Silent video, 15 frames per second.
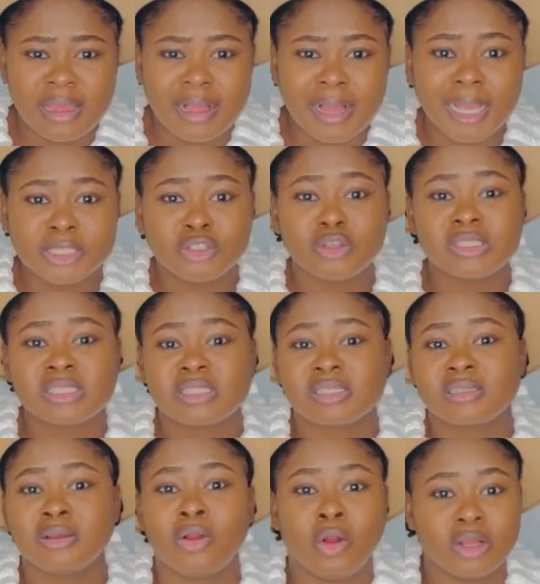I
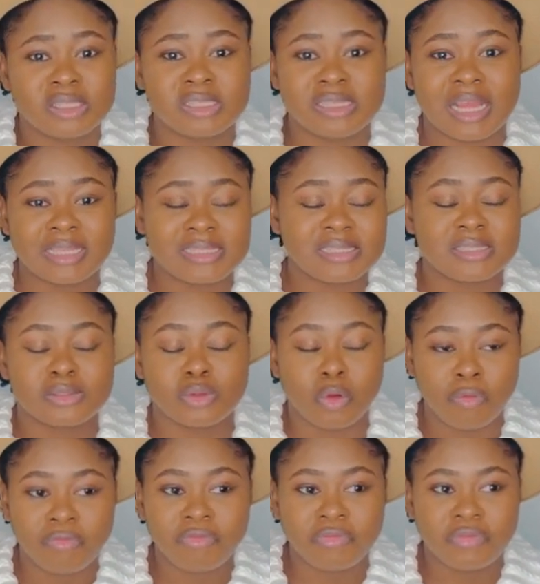just got that
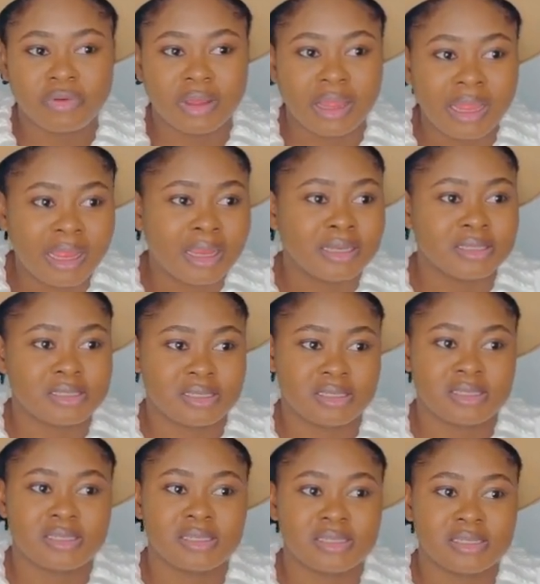stuff and
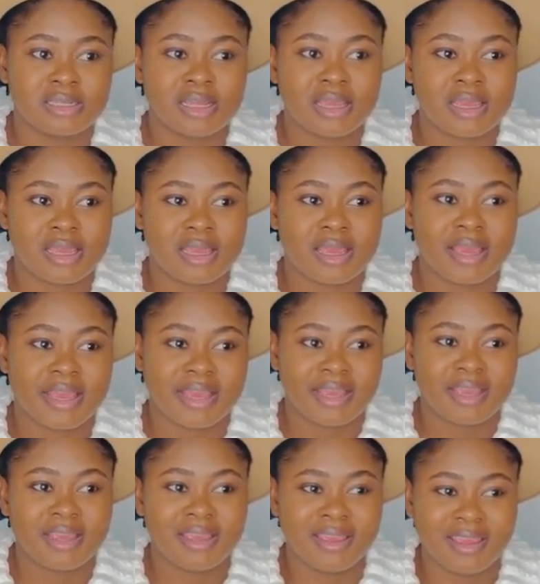
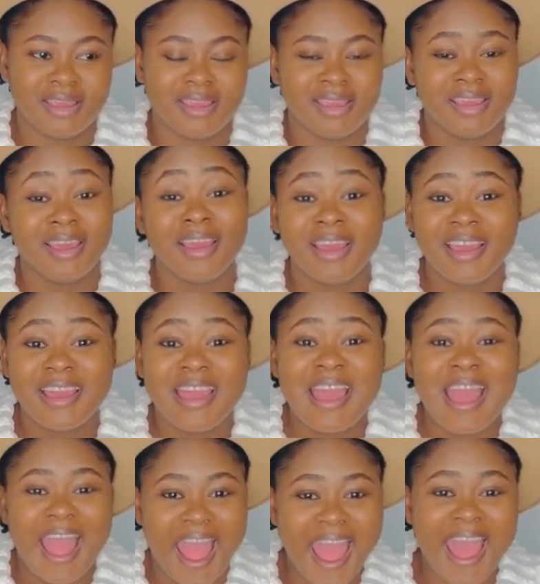
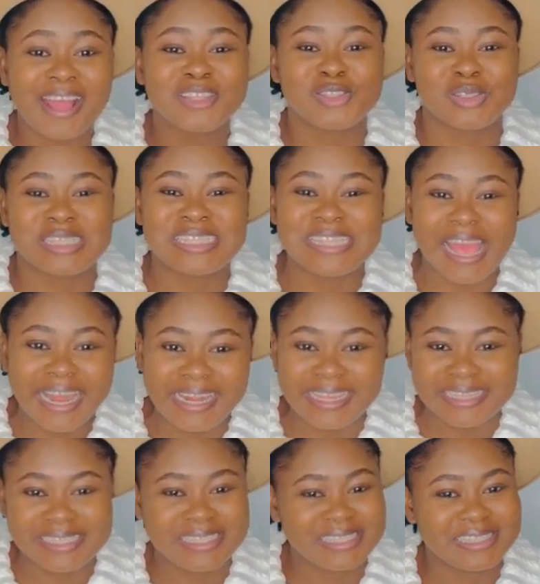I had to sell
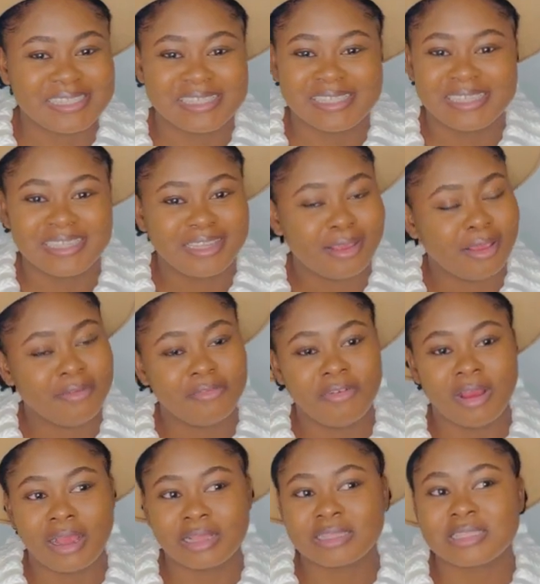it. In
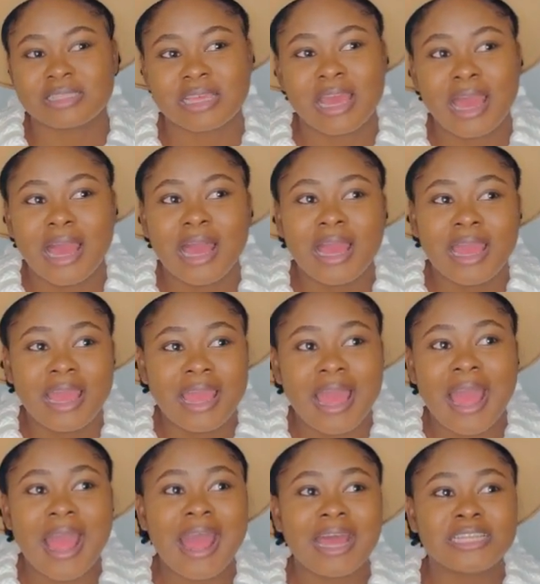fact,
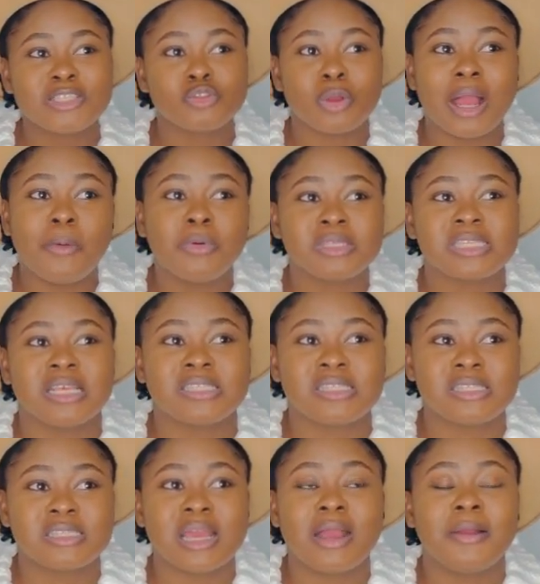I
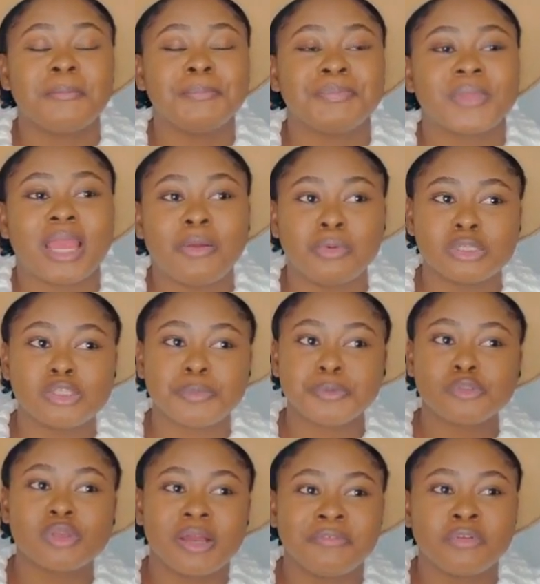was
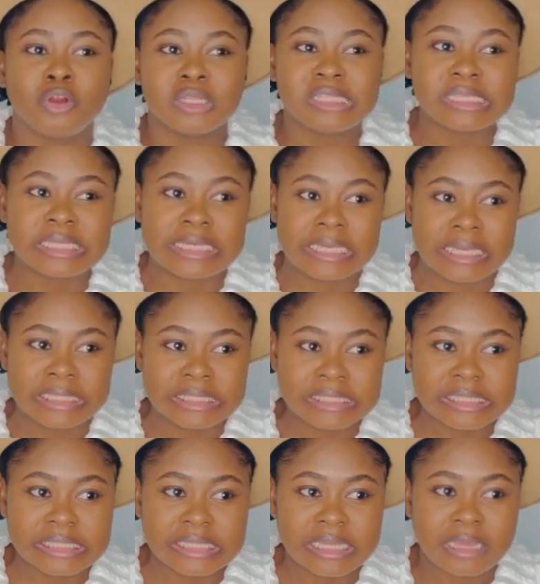supposed to have gotten it
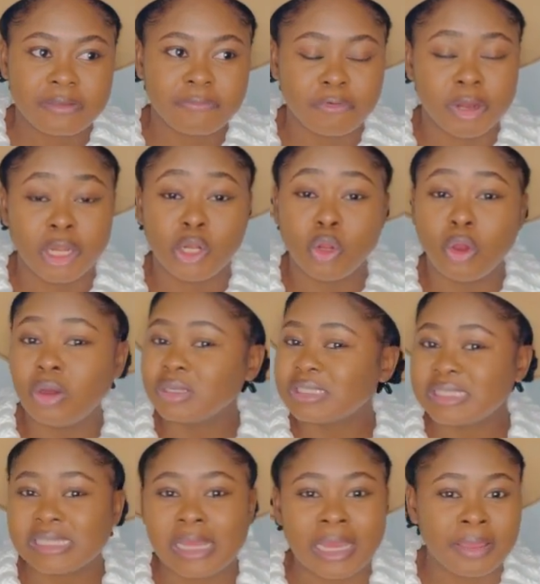for a long
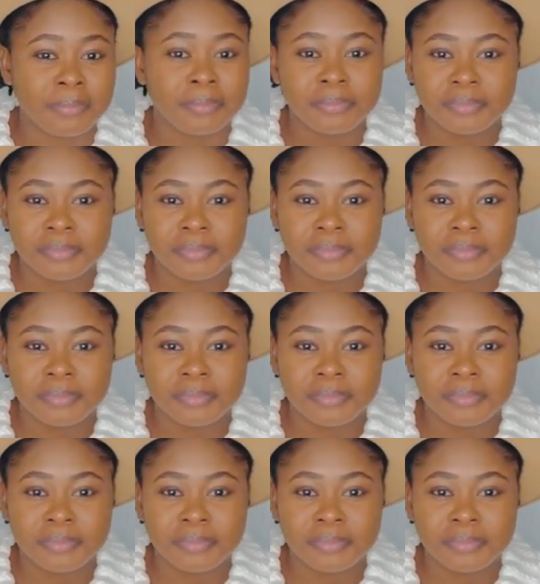time.